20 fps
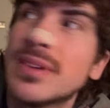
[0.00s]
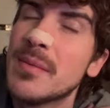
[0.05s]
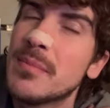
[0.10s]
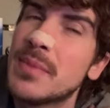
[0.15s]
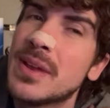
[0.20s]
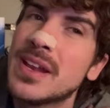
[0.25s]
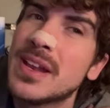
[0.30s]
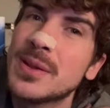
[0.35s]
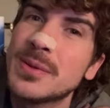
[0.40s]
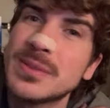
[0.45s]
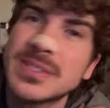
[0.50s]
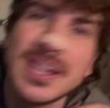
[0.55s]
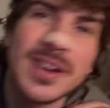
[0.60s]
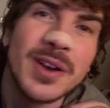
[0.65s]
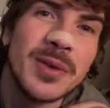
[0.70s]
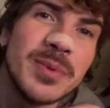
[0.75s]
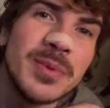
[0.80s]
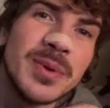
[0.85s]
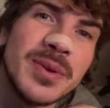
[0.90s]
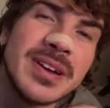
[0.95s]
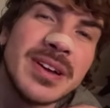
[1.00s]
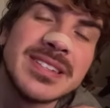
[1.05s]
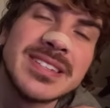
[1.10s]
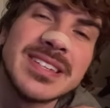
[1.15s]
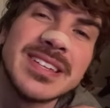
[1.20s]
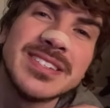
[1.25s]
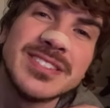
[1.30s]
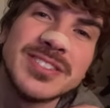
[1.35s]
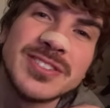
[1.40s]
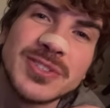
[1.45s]
But anyways, I hope you guys
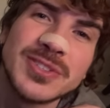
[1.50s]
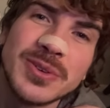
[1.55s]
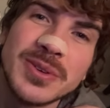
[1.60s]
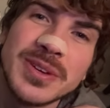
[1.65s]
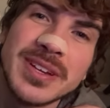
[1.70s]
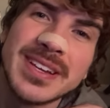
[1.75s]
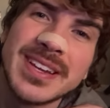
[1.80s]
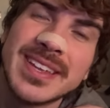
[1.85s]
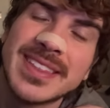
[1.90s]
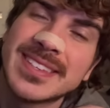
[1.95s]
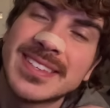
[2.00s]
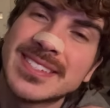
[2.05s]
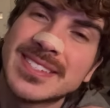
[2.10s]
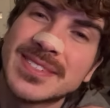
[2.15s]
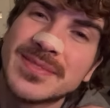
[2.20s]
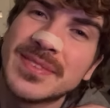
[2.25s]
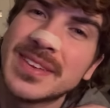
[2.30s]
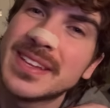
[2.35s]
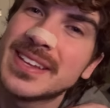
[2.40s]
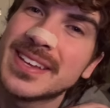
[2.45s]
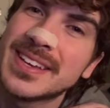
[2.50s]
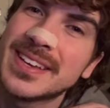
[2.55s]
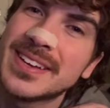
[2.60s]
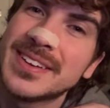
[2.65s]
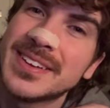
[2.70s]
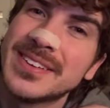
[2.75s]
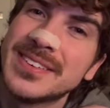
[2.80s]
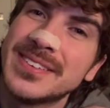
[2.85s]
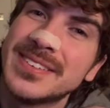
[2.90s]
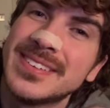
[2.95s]
enjoyed this
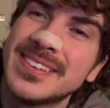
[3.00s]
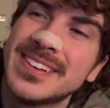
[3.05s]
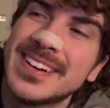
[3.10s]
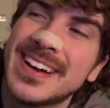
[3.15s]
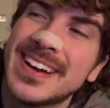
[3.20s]
video